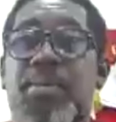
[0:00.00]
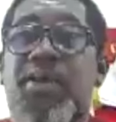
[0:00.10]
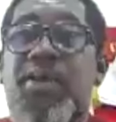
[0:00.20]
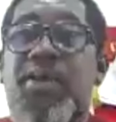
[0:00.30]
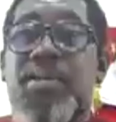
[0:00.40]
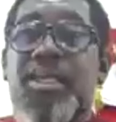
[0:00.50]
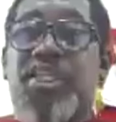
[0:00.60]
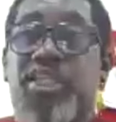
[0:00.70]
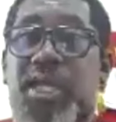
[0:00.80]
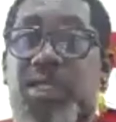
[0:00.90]
semi final
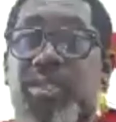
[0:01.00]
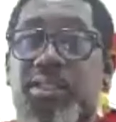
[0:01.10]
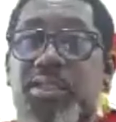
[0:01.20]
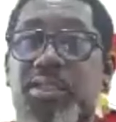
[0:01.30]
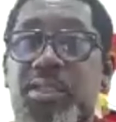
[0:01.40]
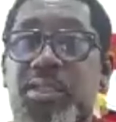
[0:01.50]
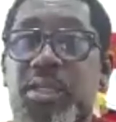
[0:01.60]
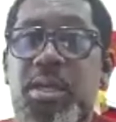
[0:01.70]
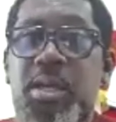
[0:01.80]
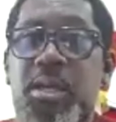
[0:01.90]
against Sharks,
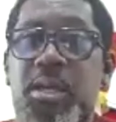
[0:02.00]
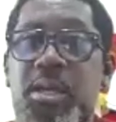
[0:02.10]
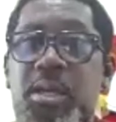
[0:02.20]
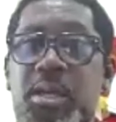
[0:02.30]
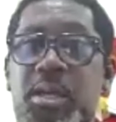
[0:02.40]
because